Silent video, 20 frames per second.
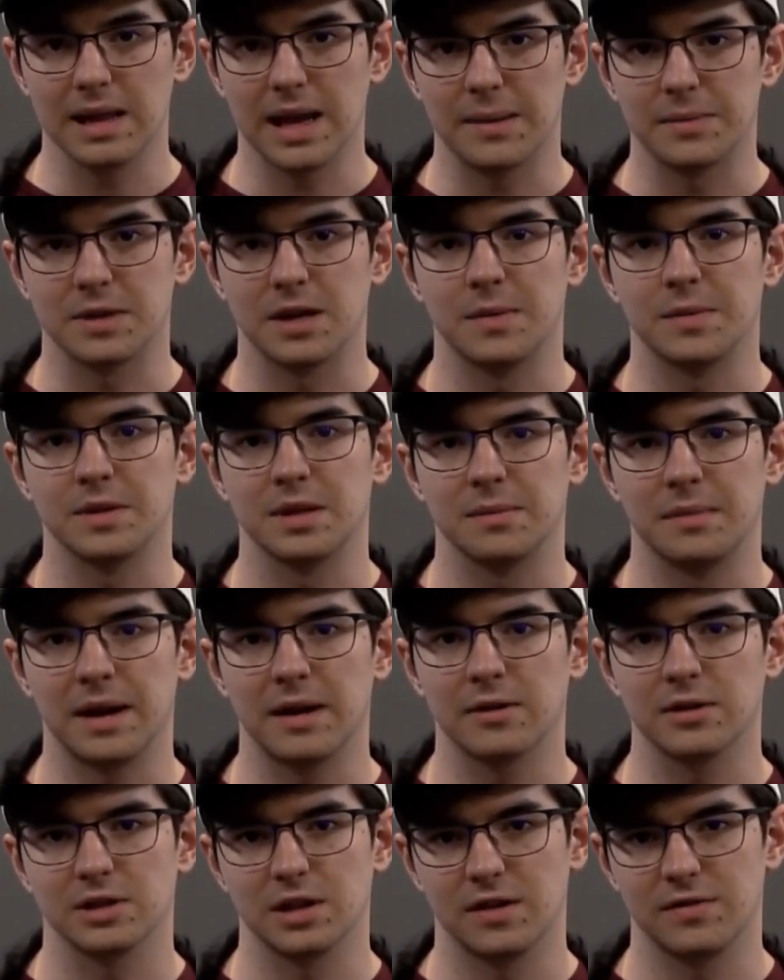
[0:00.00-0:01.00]
laptop, the
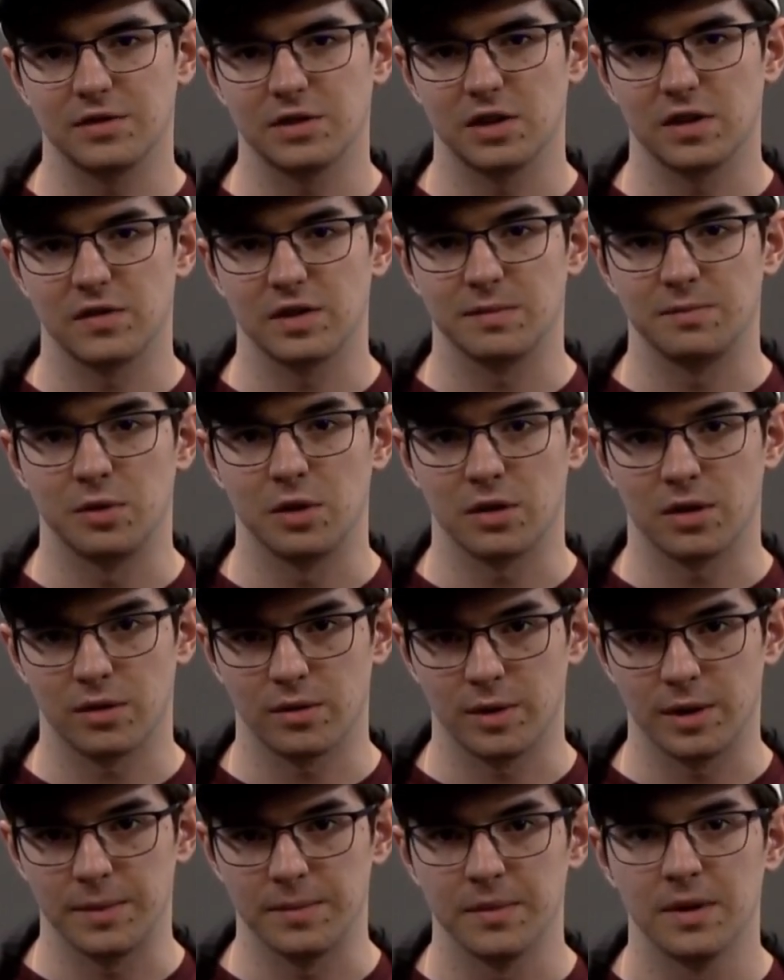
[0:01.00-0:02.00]
Microfot Surface Book
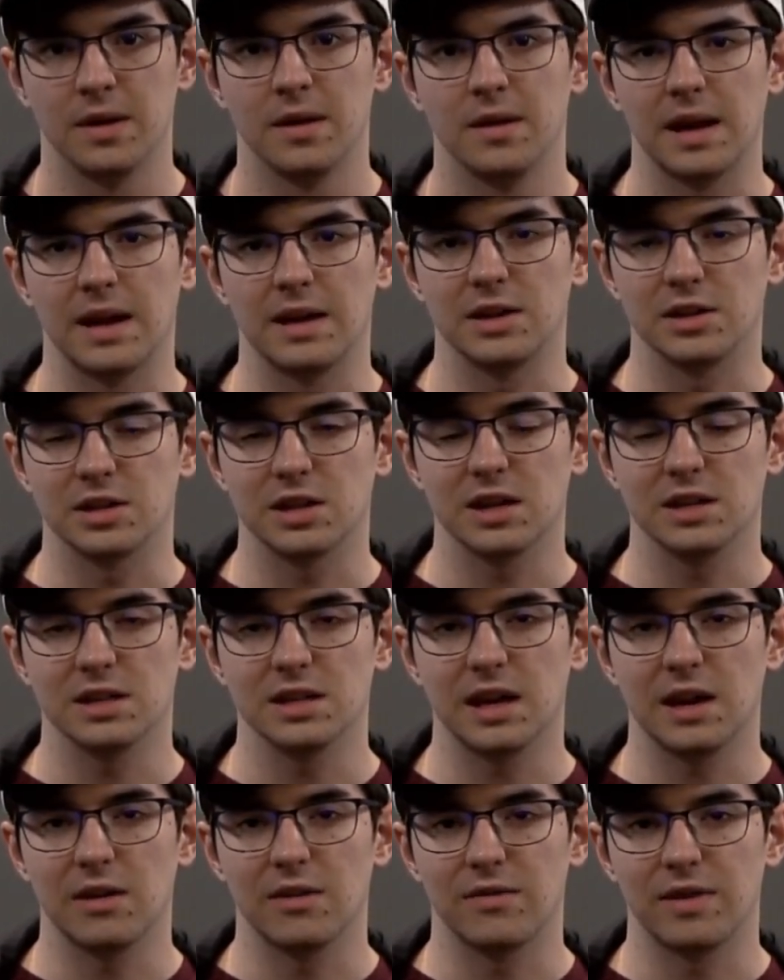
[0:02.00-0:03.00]
3, and
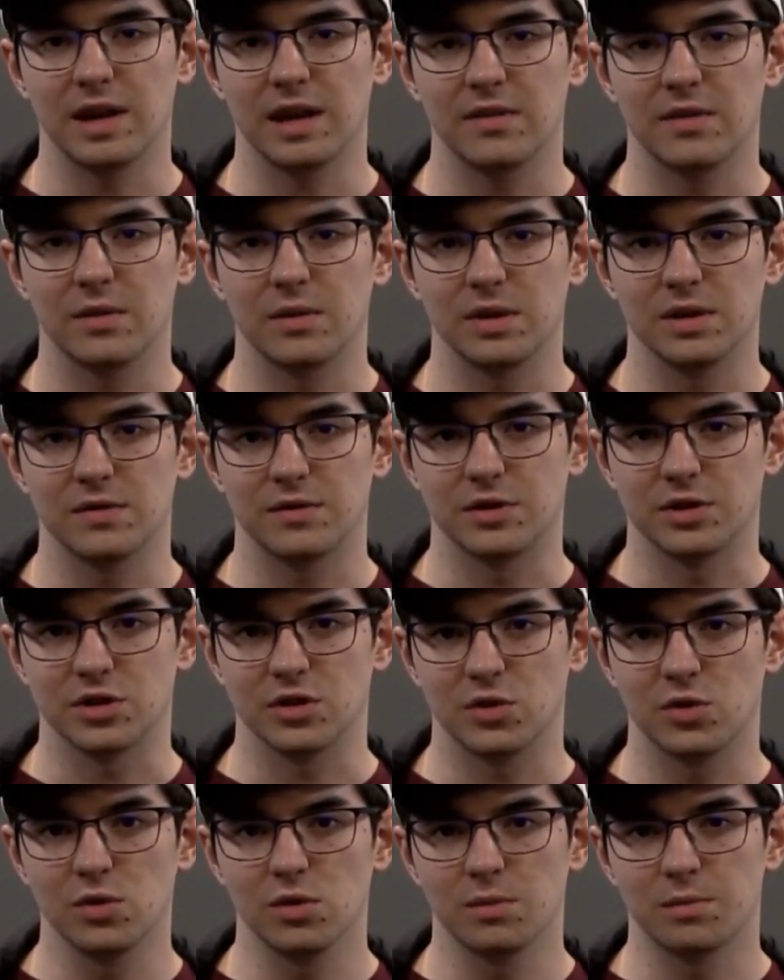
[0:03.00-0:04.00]
discussing how effective it was for
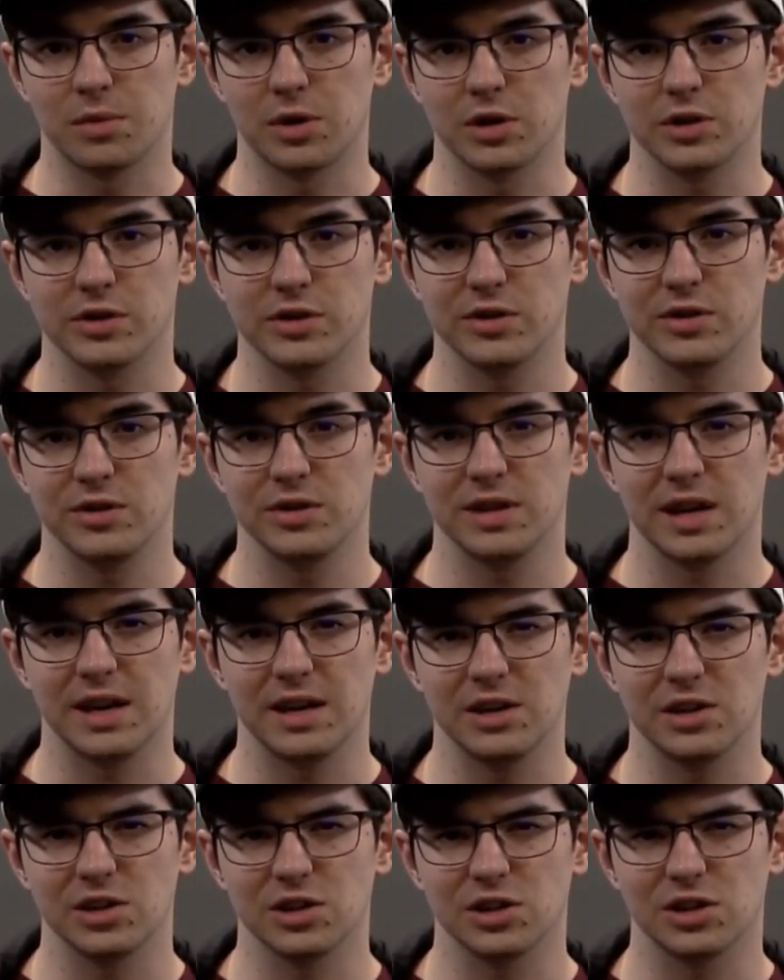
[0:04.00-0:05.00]
school, personal use,
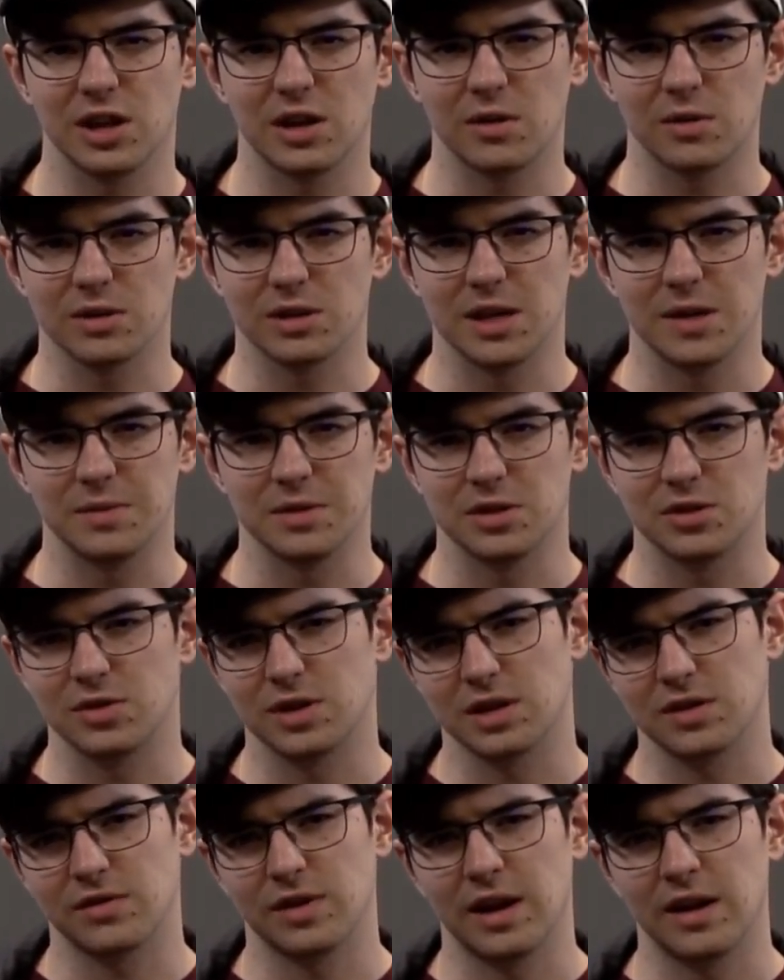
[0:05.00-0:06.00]
and just general tips and
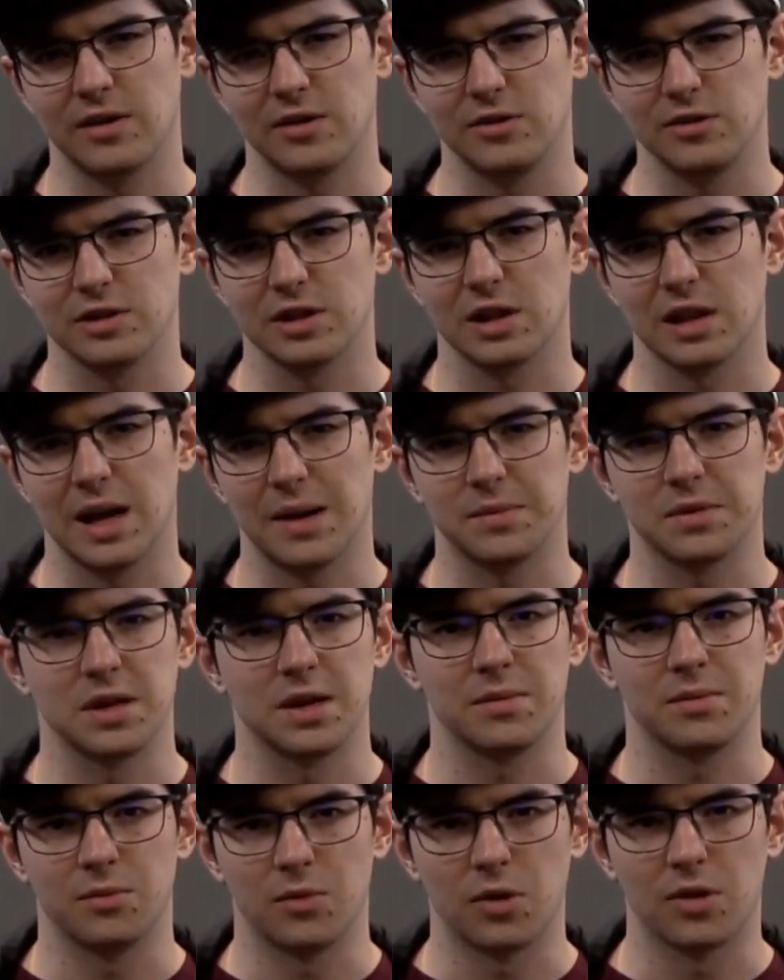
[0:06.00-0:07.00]
tricks for how to use the
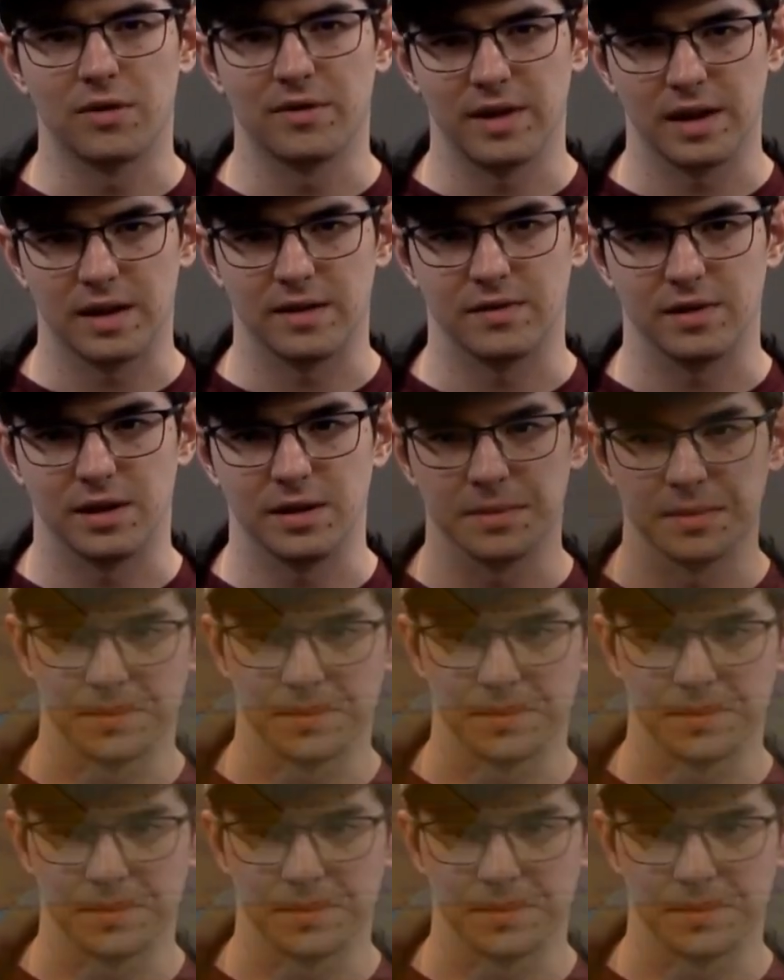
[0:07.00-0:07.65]
laptop more effectively.